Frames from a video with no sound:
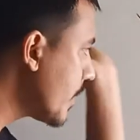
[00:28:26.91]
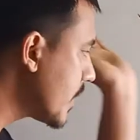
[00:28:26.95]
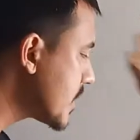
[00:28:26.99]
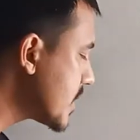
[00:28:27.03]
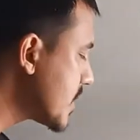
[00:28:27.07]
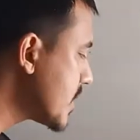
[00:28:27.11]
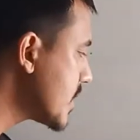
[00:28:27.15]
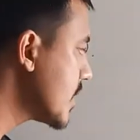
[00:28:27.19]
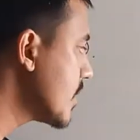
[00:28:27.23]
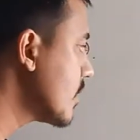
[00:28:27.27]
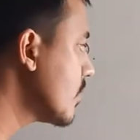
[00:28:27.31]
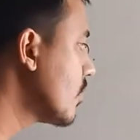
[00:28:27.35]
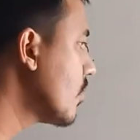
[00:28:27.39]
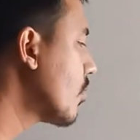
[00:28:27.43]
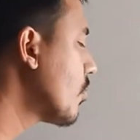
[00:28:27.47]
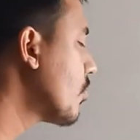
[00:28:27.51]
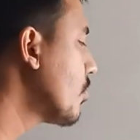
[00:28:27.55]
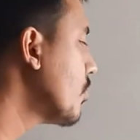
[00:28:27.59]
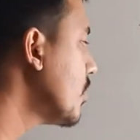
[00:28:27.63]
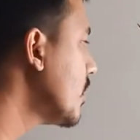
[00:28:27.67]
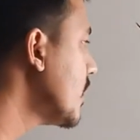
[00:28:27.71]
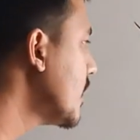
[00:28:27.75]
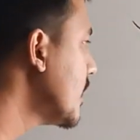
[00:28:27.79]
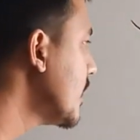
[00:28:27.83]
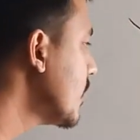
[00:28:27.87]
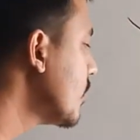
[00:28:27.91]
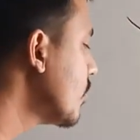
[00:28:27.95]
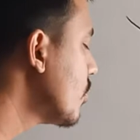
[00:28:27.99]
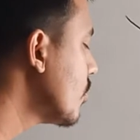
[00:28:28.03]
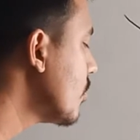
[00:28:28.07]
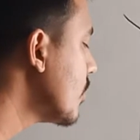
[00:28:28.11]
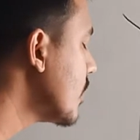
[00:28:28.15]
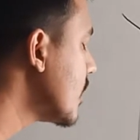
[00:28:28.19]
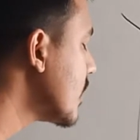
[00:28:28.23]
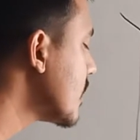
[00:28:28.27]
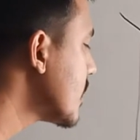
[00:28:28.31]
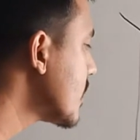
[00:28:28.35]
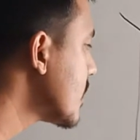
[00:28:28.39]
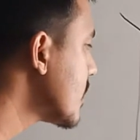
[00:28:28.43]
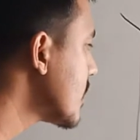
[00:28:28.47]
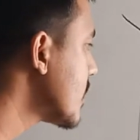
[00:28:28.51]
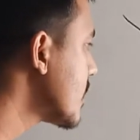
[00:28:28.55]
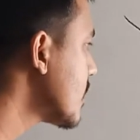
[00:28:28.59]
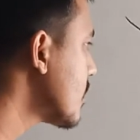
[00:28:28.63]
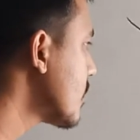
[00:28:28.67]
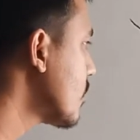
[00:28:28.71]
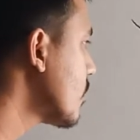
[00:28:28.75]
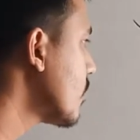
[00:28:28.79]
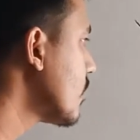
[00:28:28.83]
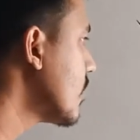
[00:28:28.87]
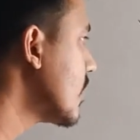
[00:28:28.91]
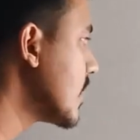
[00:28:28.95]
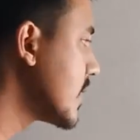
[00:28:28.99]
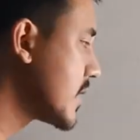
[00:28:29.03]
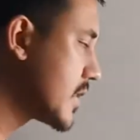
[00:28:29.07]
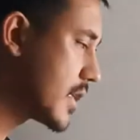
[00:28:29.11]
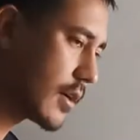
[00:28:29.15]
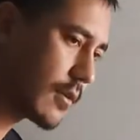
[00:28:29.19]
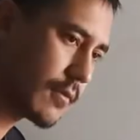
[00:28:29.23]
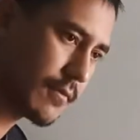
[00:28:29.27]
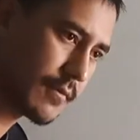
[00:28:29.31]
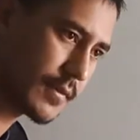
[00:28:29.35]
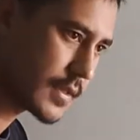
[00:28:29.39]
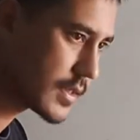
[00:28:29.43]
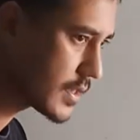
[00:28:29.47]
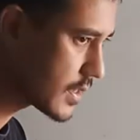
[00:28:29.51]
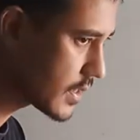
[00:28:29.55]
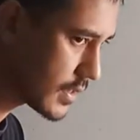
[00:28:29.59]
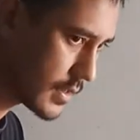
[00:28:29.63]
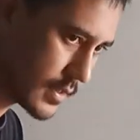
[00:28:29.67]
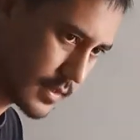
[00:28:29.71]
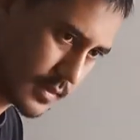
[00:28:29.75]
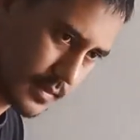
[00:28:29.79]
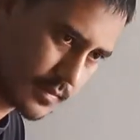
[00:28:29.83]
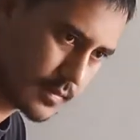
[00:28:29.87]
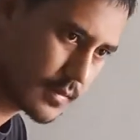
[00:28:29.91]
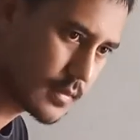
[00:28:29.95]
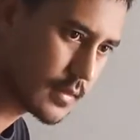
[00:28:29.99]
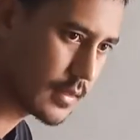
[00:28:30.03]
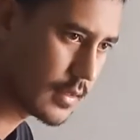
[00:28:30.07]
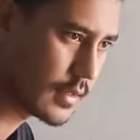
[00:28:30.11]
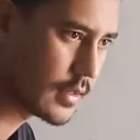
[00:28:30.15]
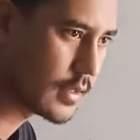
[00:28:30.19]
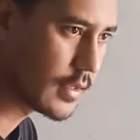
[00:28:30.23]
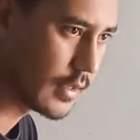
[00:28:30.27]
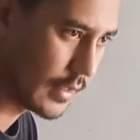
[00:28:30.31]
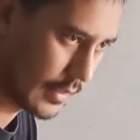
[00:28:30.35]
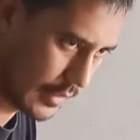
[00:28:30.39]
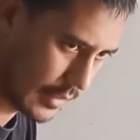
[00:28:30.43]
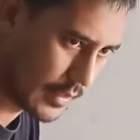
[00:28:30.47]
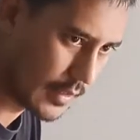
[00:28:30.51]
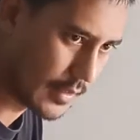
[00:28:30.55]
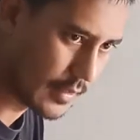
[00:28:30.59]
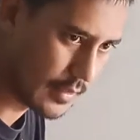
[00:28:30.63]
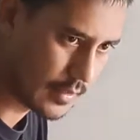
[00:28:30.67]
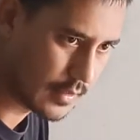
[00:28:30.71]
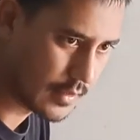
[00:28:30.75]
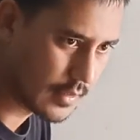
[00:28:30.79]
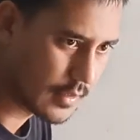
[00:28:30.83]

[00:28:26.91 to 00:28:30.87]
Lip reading: passing normally to the surface, but